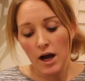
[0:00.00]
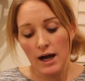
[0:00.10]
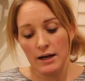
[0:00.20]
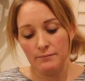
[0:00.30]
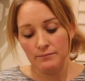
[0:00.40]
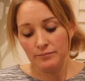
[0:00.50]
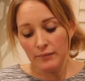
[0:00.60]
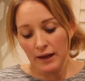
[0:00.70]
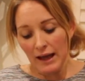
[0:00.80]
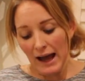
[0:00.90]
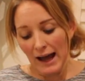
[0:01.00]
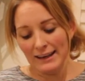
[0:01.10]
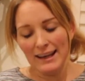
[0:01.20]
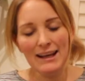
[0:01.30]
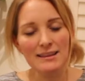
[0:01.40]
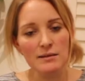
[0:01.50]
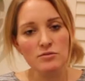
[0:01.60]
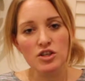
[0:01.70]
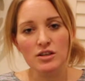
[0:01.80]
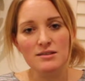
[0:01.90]
and letting
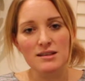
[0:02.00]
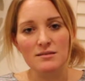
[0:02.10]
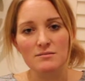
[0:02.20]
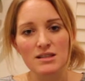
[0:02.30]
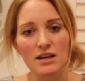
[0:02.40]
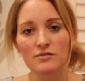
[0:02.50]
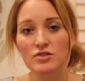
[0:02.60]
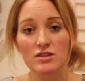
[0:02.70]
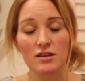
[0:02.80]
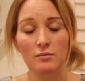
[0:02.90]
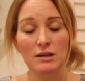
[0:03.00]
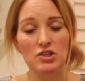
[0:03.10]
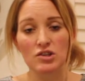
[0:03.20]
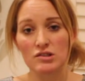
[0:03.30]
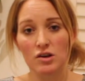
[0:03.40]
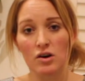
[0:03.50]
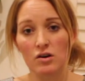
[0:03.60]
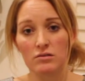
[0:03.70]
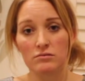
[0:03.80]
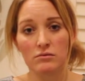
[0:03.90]
them choose it themselves, just like we choose
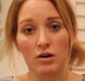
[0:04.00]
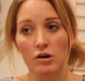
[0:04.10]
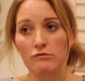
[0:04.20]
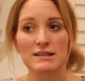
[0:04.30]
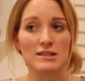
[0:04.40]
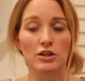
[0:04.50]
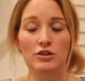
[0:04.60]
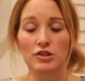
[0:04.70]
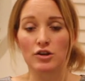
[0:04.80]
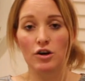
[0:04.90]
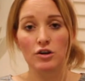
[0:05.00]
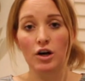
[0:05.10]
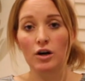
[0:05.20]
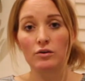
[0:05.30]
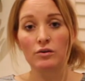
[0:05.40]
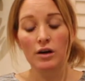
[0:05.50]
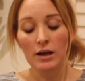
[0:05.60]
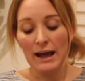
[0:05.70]
our resolution, our goal,